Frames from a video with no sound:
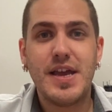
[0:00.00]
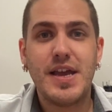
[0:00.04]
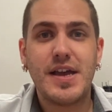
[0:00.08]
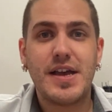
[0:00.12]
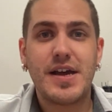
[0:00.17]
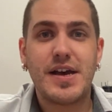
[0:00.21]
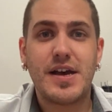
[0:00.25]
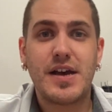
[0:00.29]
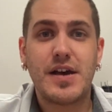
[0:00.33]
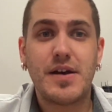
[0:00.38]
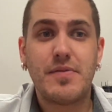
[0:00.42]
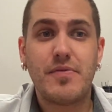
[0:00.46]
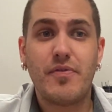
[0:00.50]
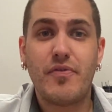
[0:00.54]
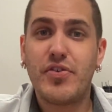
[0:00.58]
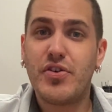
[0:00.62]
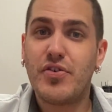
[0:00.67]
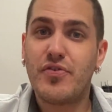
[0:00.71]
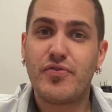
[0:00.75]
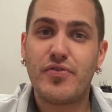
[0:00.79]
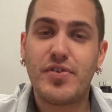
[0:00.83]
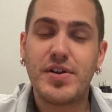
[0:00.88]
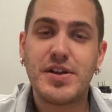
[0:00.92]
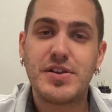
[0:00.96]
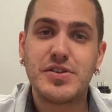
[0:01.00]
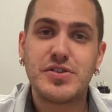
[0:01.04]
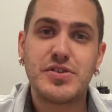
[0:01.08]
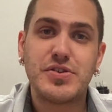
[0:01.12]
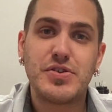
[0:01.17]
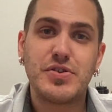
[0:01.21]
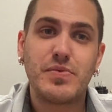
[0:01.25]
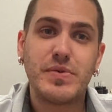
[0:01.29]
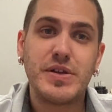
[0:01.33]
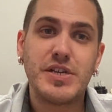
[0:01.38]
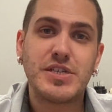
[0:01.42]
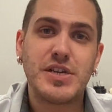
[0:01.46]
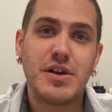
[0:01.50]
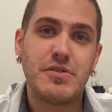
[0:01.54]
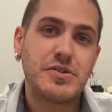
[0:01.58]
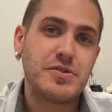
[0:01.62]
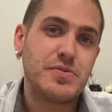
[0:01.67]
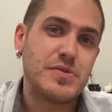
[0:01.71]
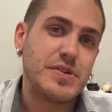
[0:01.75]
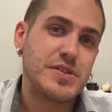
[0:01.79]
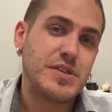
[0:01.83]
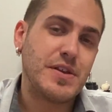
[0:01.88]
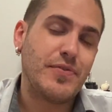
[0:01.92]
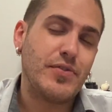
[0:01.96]
Feel free to reach out
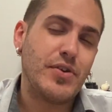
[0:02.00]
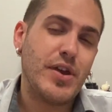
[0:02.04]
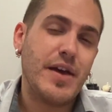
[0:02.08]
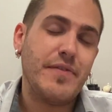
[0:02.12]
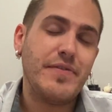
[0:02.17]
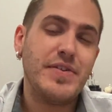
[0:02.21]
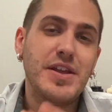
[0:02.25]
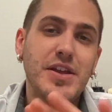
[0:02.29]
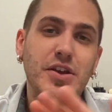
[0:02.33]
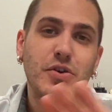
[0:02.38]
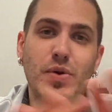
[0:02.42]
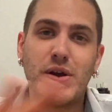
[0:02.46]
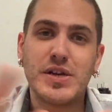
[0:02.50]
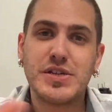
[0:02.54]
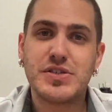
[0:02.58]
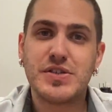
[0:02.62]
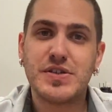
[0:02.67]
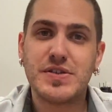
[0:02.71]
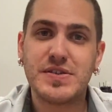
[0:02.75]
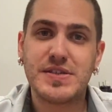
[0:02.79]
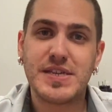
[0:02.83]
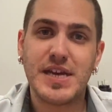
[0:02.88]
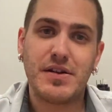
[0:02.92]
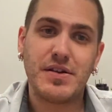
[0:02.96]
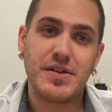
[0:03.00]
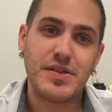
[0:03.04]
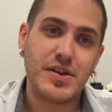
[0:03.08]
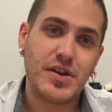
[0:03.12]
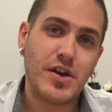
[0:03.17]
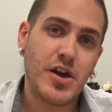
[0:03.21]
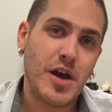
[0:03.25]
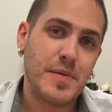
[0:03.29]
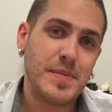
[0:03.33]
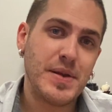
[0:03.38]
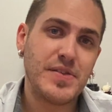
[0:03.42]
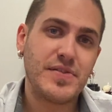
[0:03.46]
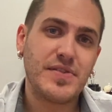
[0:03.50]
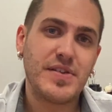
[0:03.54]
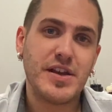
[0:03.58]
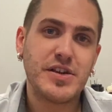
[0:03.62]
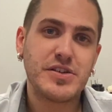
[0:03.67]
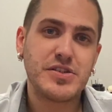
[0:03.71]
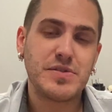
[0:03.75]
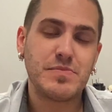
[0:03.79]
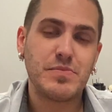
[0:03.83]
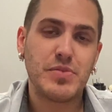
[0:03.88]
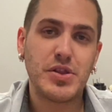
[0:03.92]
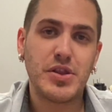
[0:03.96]
to us if you have any questions down in the comment
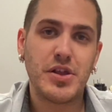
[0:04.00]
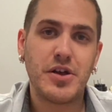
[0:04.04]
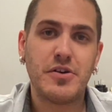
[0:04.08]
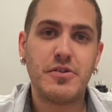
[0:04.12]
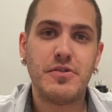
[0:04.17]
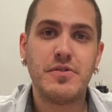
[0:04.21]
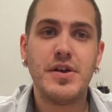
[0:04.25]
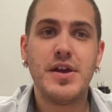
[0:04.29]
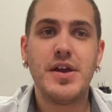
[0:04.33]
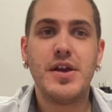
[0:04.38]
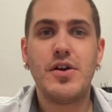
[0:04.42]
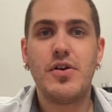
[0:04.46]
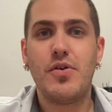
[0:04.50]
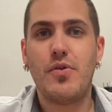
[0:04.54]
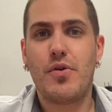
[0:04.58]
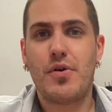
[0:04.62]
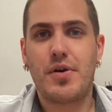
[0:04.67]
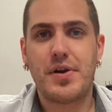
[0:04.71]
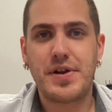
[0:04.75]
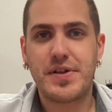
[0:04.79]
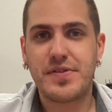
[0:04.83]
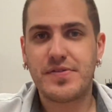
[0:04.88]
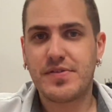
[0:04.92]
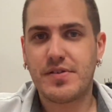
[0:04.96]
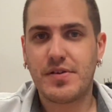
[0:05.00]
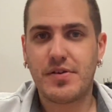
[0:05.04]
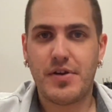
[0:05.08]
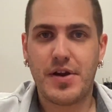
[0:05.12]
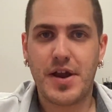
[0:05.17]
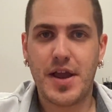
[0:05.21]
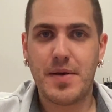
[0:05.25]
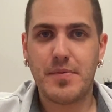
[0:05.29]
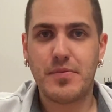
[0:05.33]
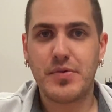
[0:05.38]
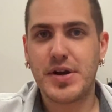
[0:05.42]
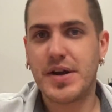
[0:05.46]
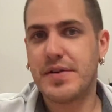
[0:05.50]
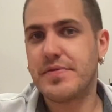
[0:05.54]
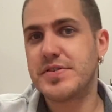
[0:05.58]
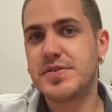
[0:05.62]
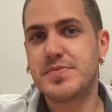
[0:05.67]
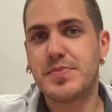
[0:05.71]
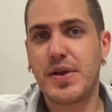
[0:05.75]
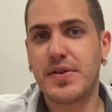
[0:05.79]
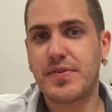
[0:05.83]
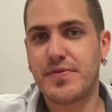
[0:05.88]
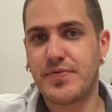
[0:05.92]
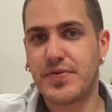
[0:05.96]
section below or on Instagram, whatever's
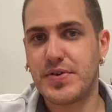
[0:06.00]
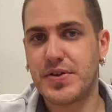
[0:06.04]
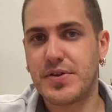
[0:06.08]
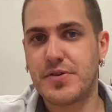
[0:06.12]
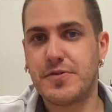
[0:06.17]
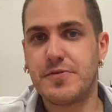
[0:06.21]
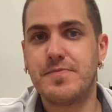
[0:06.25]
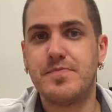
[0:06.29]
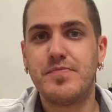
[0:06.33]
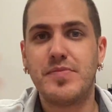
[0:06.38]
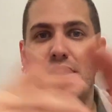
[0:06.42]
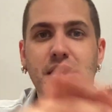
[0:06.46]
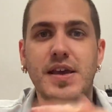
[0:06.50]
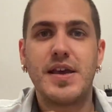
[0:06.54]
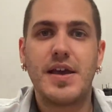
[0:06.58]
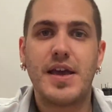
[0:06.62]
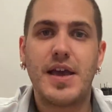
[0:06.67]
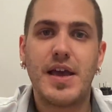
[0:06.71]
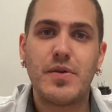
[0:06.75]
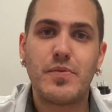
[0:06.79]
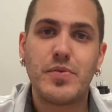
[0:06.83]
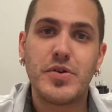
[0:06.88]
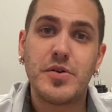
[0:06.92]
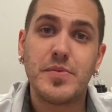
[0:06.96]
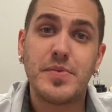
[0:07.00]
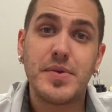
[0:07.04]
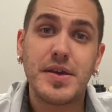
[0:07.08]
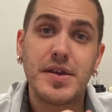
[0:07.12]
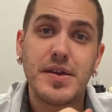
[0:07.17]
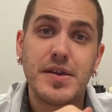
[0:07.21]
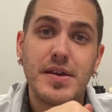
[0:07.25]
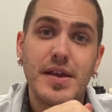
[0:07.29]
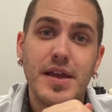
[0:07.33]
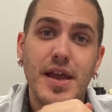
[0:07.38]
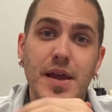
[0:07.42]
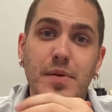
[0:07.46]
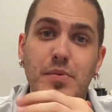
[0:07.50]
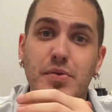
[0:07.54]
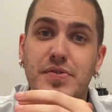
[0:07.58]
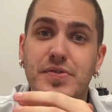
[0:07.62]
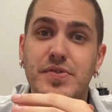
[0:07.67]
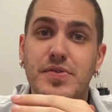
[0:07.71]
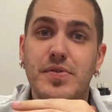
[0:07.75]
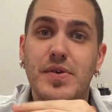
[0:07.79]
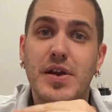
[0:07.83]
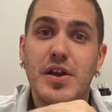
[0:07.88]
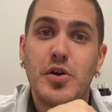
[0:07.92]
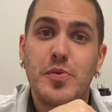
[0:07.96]
best for you, and we'll be able
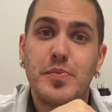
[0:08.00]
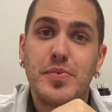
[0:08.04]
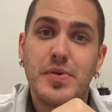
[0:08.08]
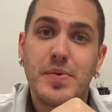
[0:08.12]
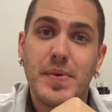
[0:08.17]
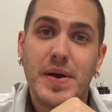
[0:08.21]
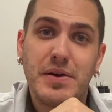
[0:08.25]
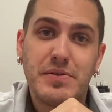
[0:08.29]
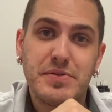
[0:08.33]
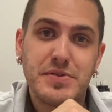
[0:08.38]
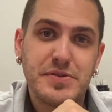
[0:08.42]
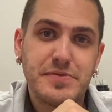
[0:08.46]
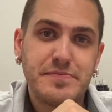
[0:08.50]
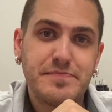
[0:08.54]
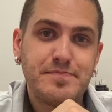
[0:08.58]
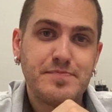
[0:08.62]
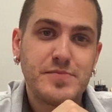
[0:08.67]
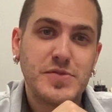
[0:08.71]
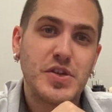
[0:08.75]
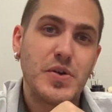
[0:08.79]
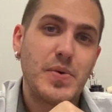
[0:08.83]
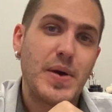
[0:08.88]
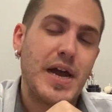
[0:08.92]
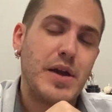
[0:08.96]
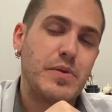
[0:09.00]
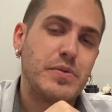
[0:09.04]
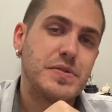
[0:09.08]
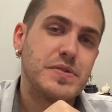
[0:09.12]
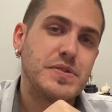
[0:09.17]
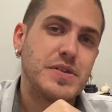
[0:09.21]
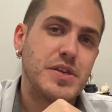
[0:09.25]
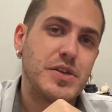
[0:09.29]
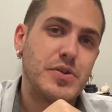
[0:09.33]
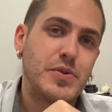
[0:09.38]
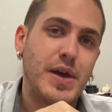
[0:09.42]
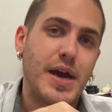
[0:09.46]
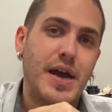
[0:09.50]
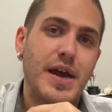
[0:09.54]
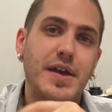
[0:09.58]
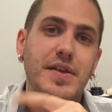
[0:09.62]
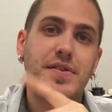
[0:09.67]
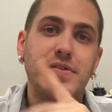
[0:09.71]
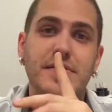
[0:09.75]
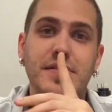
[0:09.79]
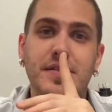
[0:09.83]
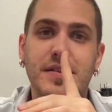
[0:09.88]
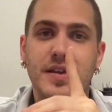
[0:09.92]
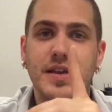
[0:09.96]
to help you out. So I will see you
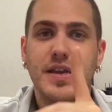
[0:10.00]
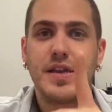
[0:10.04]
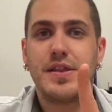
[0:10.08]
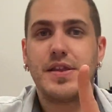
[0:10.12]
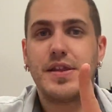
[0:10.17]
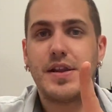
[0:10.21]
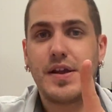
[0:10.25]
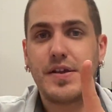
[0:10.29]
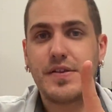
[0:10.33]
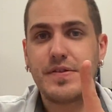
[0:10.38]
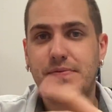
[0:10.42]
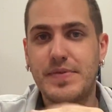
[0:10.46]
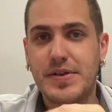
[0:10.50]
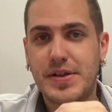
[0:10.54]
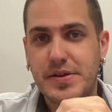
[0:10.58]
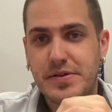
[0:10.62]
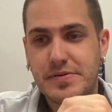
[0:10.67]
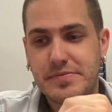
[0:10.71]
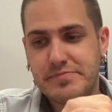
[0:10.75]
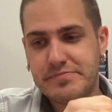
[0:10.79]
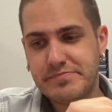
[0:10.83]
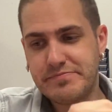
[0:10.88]
guys in the next video.